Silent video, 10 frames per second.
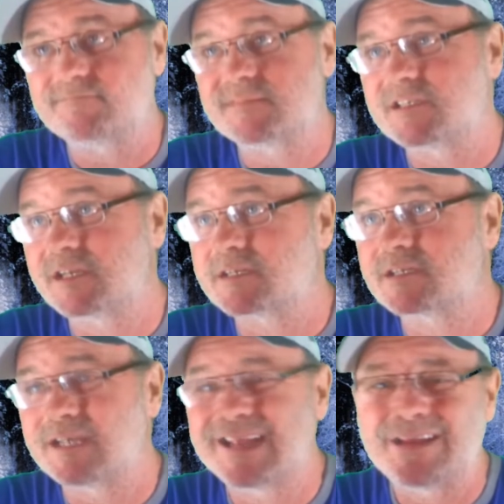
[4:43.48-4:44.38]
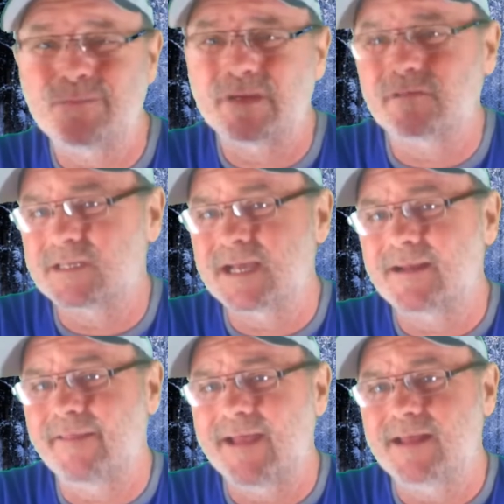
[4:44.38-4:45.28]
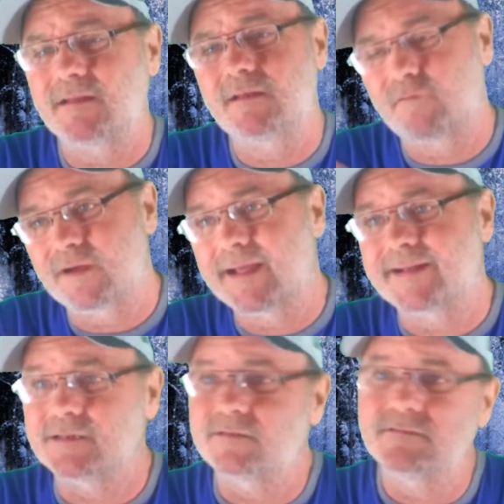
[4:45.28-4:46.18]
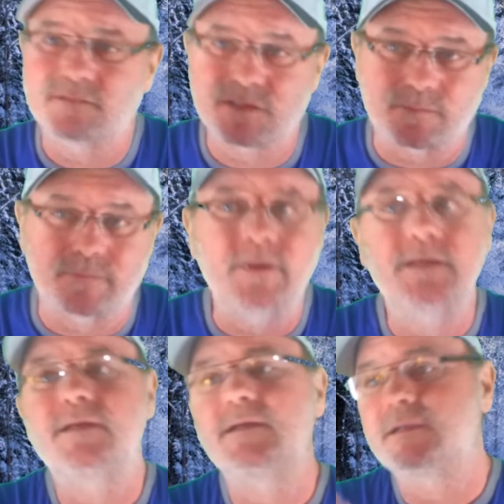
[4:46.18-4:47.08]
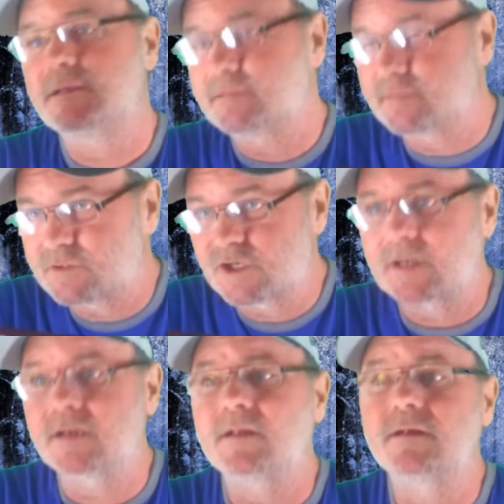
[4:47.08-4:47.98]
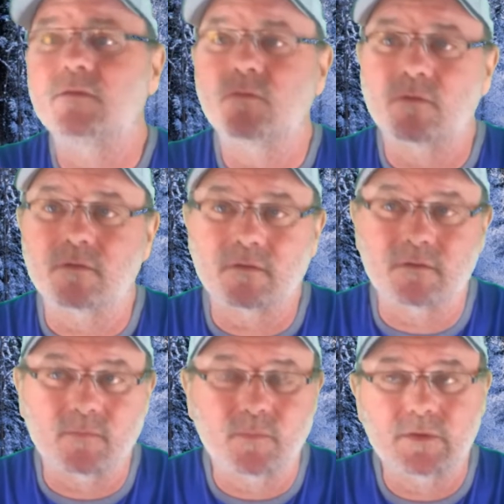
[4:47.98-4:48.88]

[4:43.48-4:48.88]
6 to 8 meals out of that if I add some chicken or